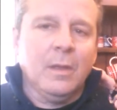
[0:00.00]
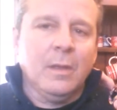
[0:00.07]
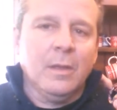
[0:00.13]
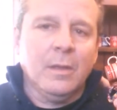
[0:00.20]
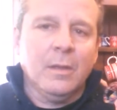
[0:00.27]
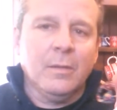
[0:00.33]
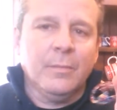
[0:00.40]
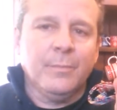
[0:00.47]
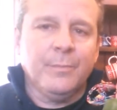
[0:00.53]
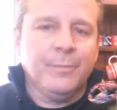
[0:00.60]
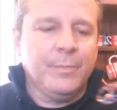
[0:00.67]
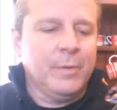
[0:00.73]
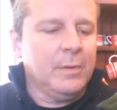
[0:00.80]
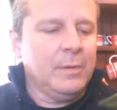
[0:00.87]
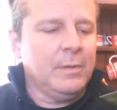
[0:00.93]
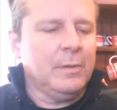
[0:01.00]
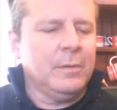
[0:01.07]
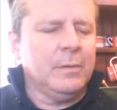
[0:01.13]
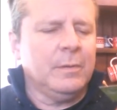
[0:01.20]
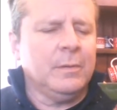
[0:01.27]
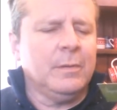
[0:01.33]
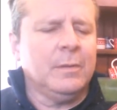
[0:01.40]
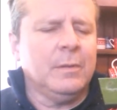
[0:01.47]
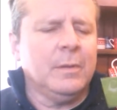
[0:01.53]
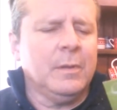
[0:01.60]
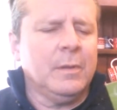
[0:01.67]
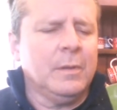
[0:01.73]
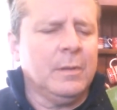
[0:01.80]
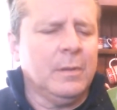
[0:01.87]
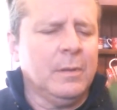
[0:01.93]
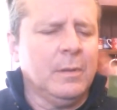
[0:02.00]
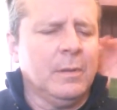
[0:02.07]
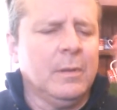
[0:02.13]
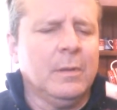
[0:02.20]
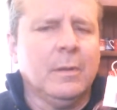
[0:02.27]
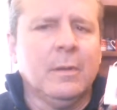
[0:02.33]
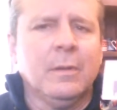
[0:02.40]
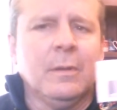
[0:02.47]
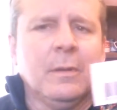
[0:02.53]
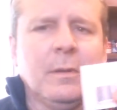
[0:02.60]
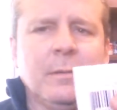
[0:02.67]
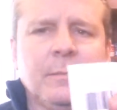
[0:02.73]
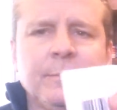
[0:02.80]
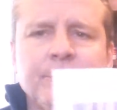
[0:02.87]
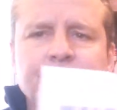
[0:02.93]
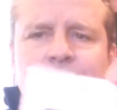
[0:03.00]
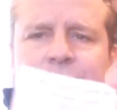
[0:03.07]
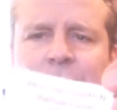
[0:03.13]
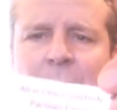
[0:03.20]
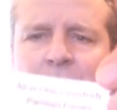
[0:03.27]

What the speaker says: [no speech]